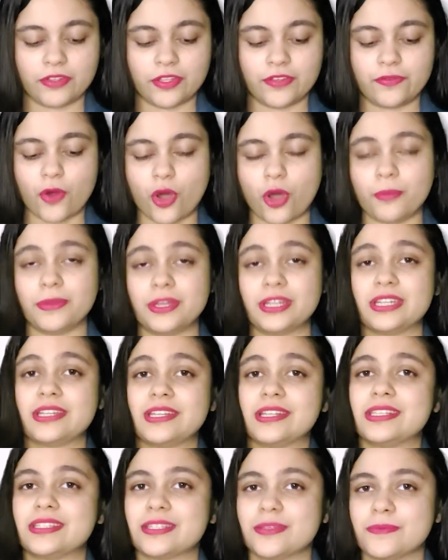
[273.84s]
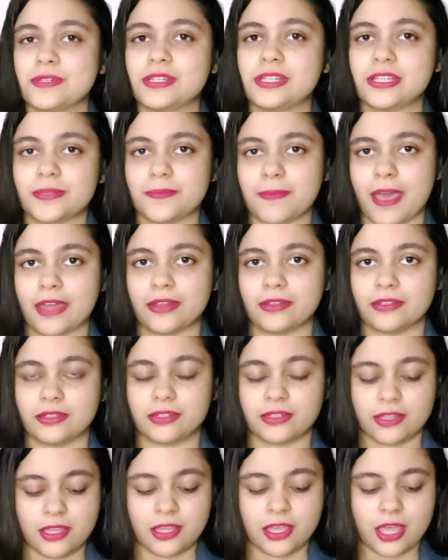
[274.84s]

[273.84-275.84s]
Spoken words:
We form it in a similar manner.